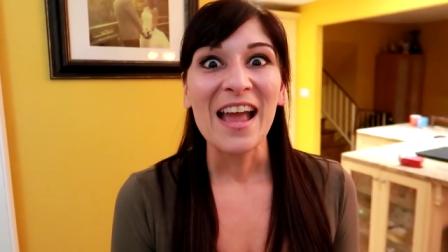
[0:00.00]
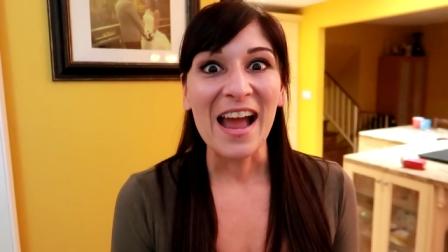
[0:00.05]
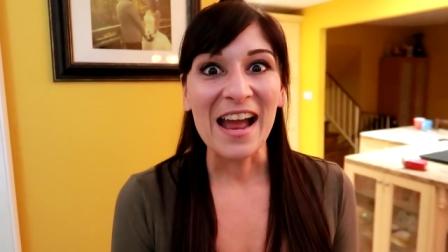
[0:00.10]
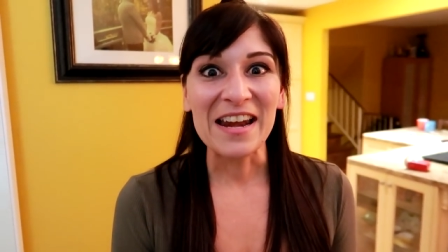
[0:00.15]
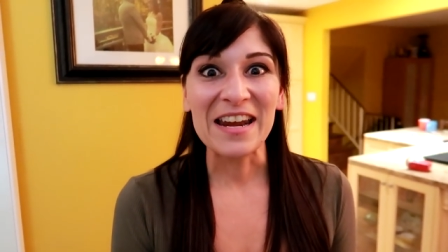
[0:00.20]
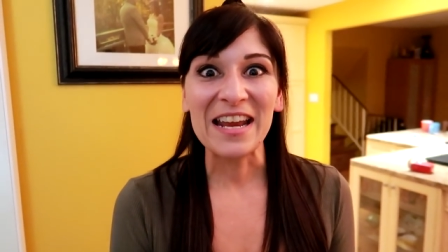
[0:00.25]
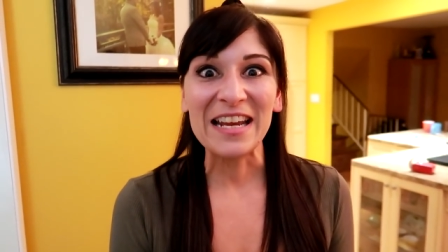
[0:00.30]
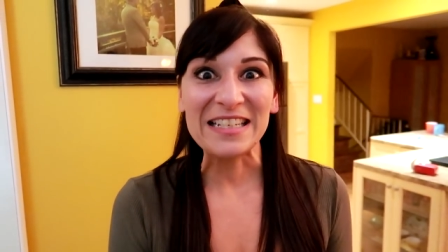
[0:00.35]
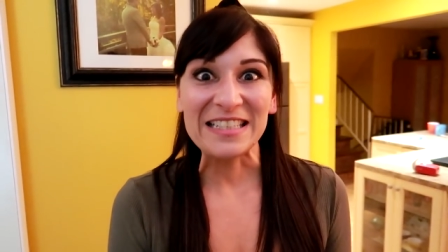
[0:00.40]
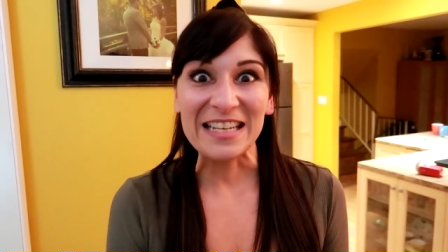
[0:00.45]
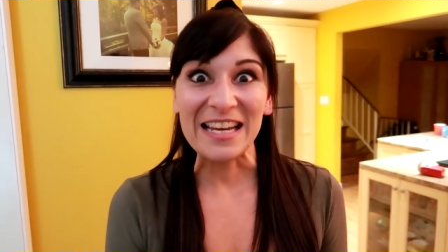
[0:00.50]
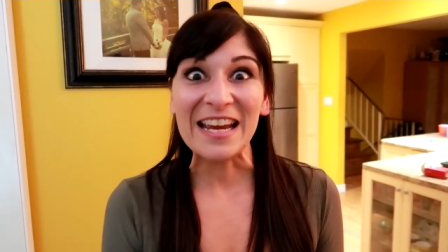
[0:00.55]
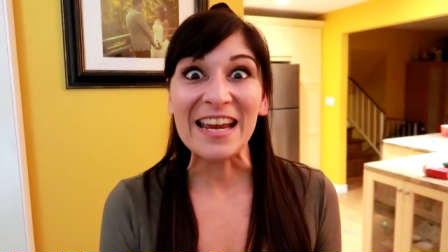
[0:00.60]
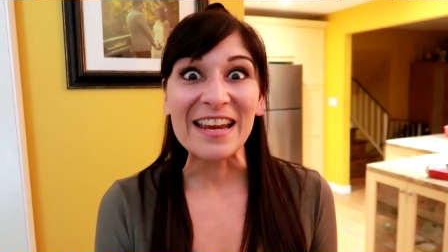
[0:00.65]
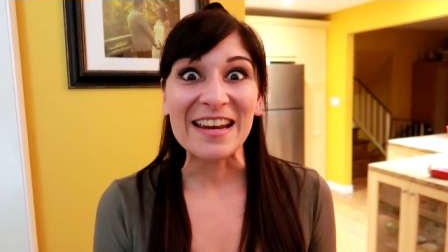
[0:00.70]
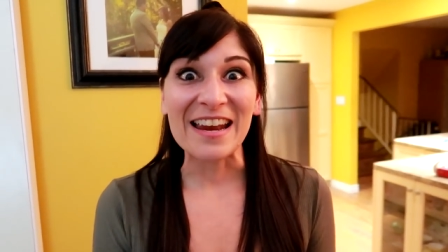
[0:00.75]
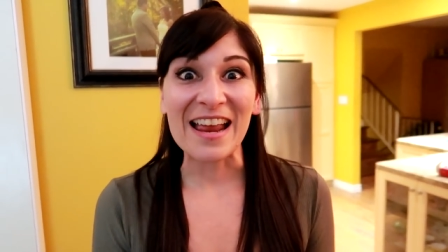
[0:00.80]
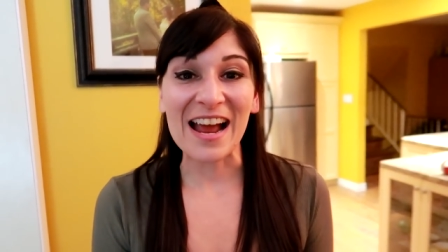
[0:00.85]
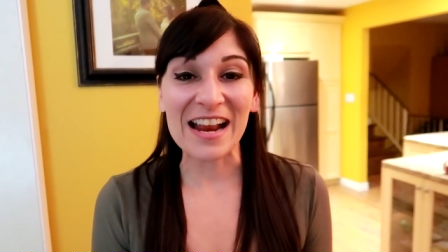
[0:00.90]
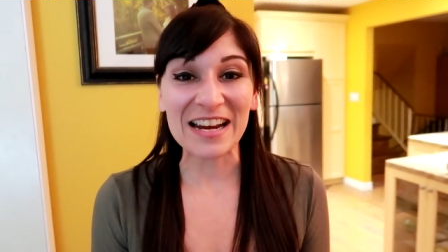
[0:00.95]
And I
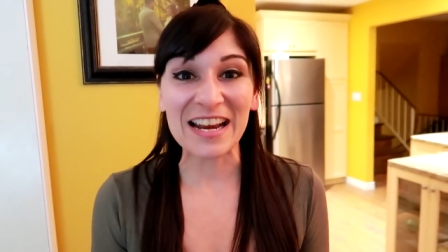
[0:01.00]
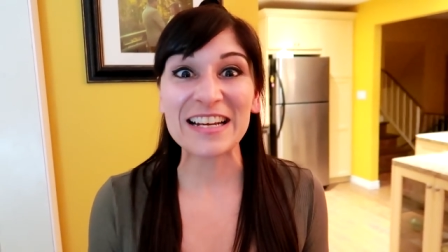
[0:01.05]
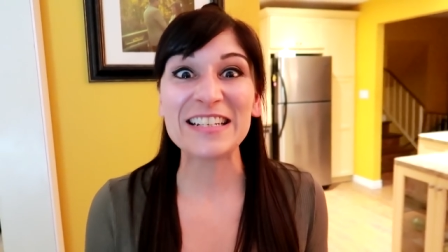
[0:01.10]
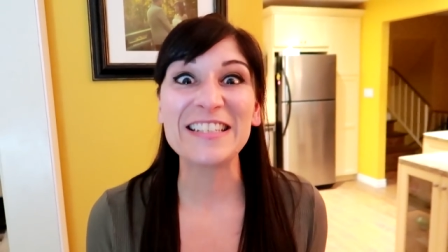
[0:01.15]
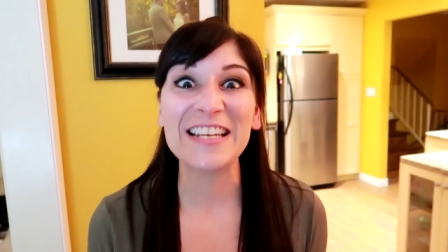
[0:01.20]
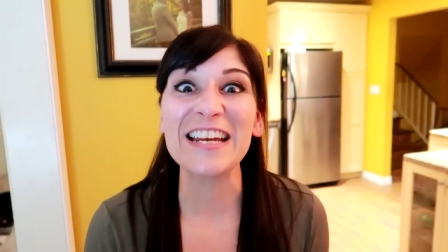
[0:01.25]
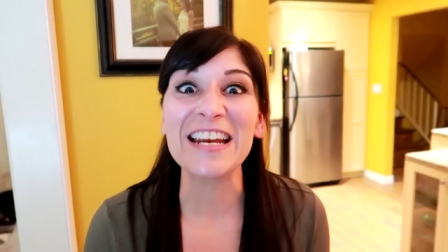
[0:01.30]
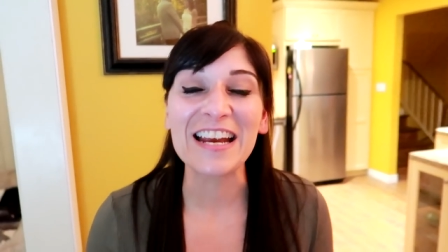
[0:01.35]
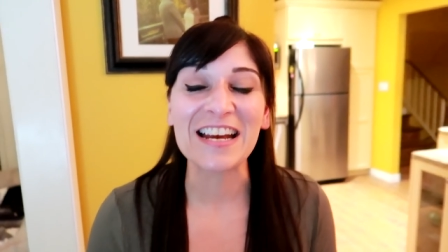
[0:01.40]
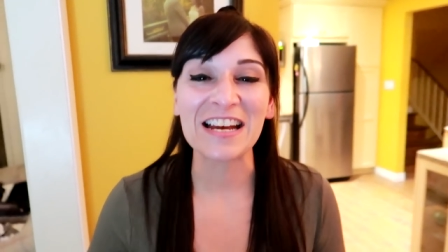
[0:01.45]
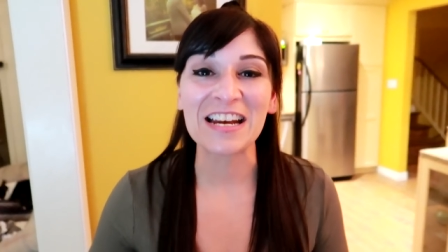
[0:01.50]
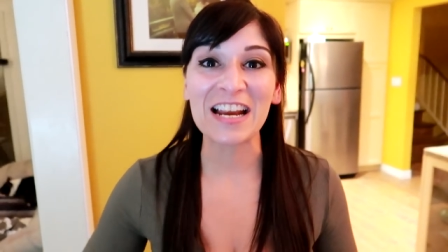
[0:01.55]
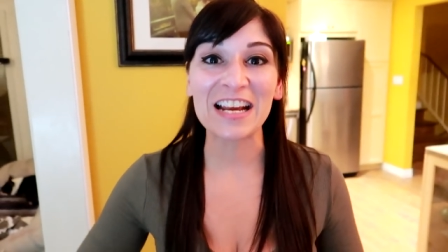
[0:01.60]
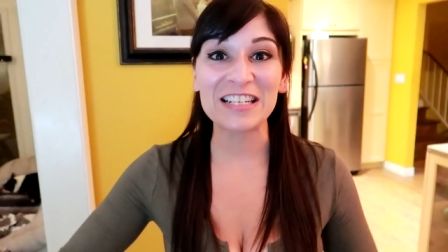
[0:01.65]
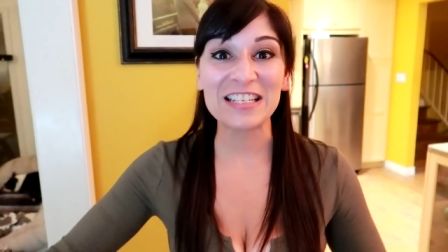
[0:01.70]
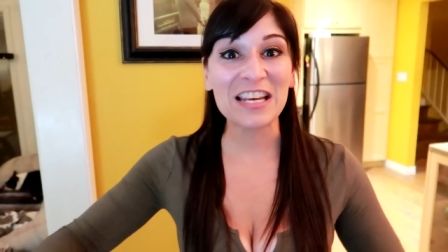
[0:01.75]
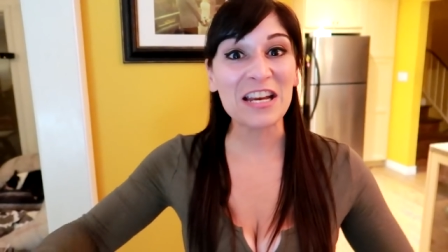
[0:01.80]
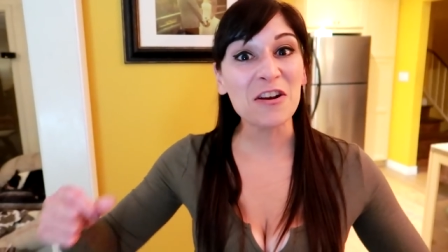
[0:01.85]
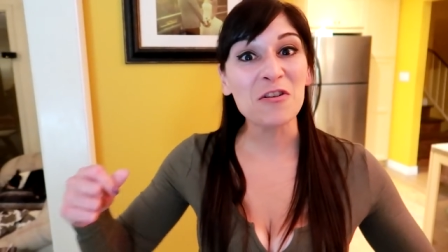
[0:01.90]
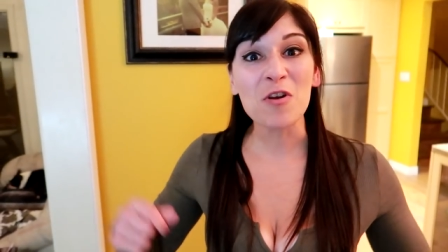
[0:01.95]
did, and I did it, and I
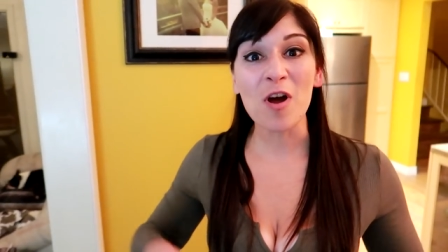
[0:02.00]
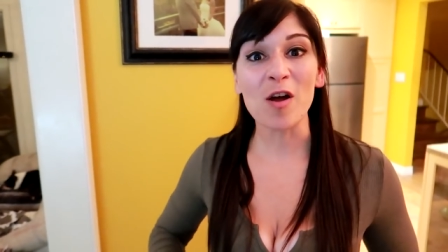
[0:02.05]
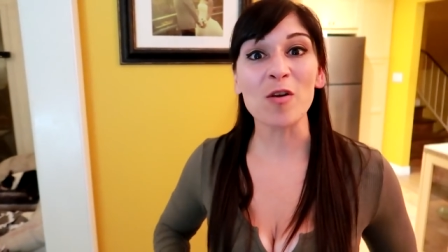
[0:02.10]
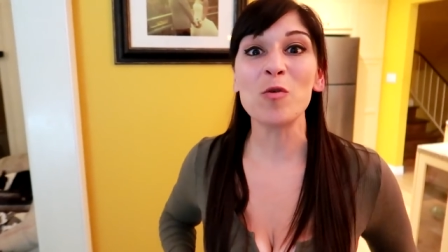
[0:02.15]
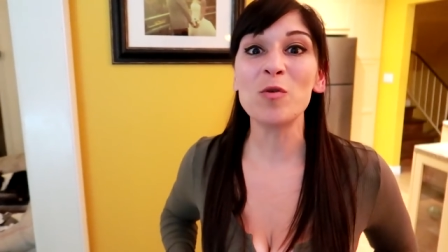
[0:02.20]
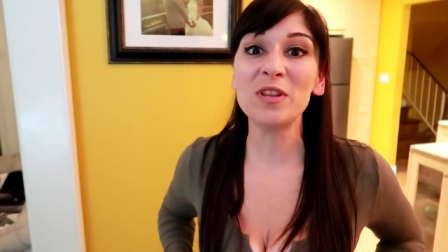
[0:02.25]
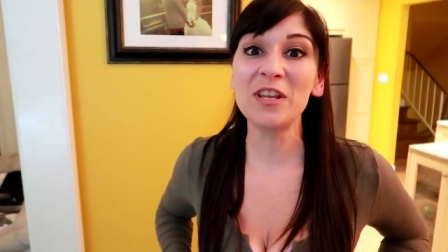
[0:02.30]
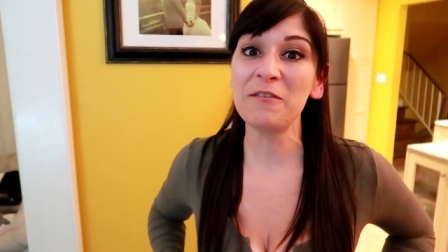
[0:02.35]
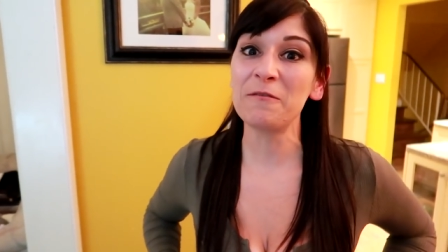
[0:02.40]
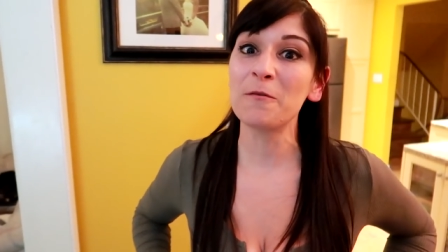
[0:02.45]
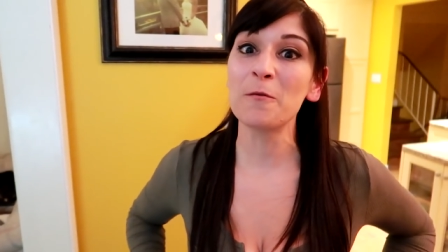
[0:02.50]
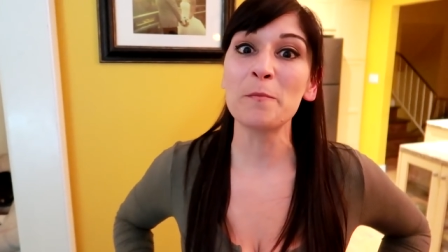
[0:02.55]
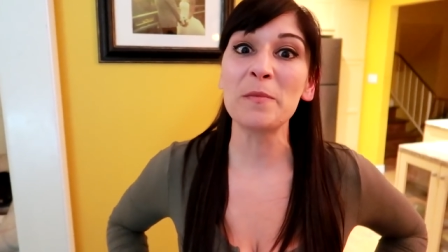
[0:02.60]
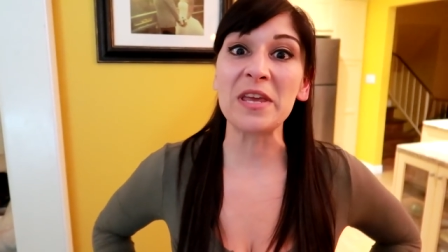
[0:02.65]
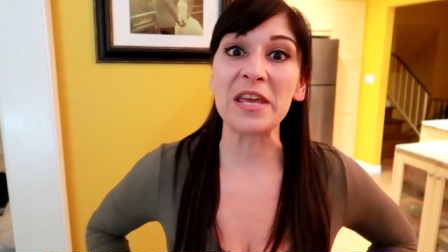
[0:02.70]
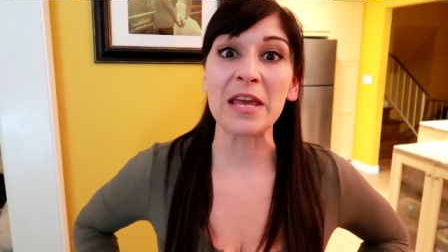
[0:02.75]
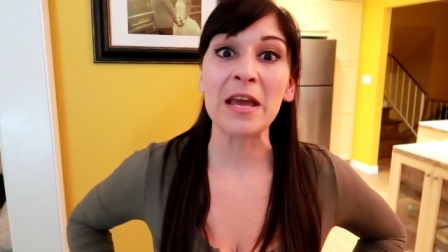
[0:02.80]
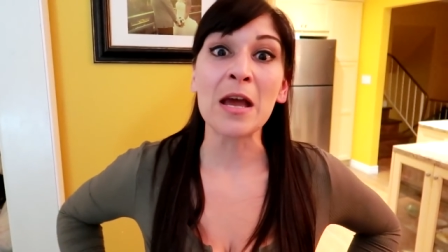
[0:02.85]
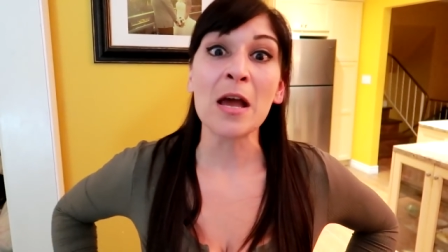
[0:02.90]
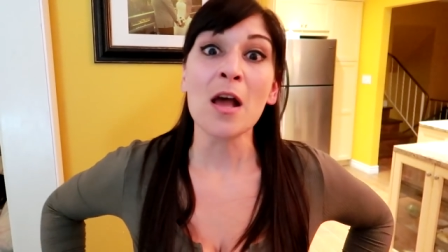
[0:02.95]
did it not only for
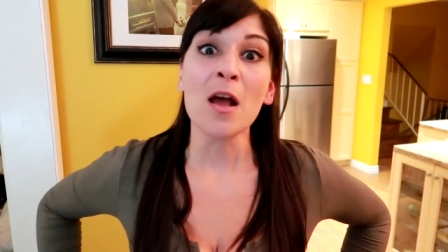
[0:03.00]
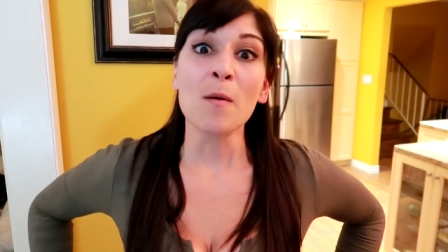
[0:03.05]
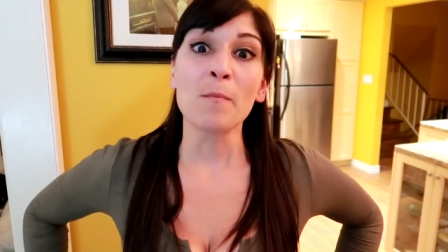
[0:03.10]
me,